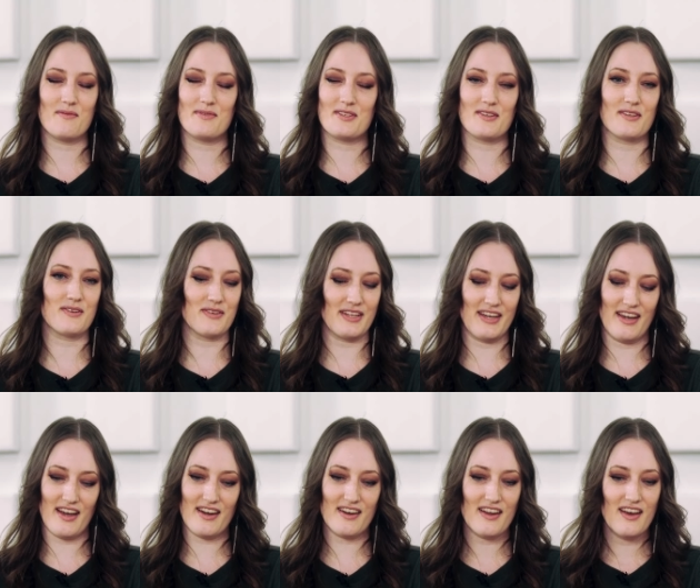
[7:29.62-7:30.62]

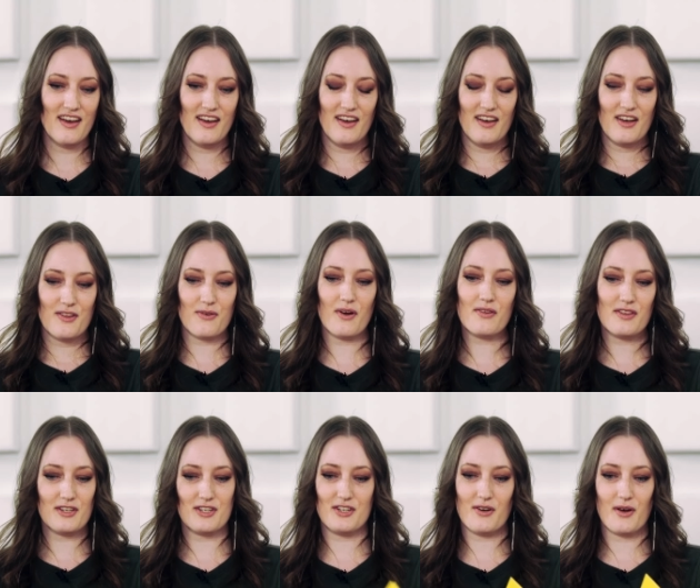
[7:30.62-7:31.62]
Absolutely. And
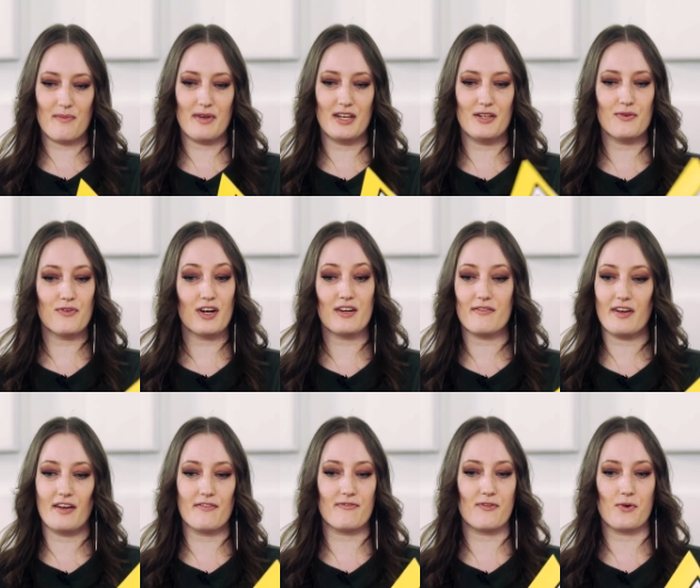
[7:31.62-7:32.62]
Throughout this show, I mean, you
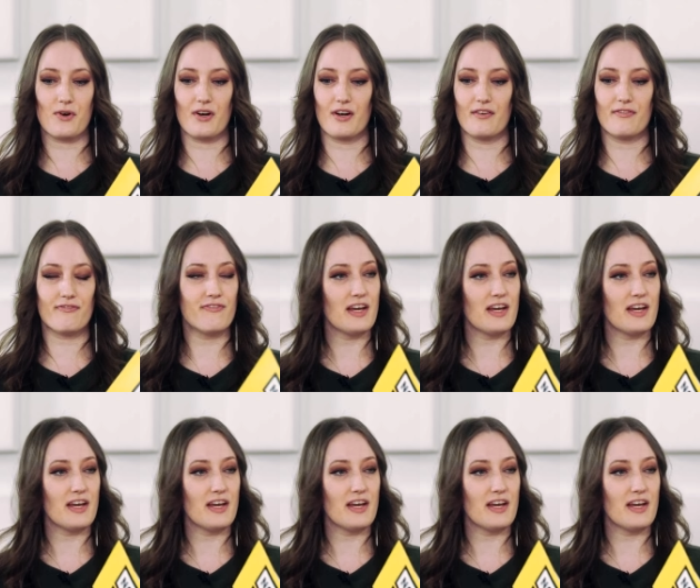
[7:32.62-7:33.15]
renovate for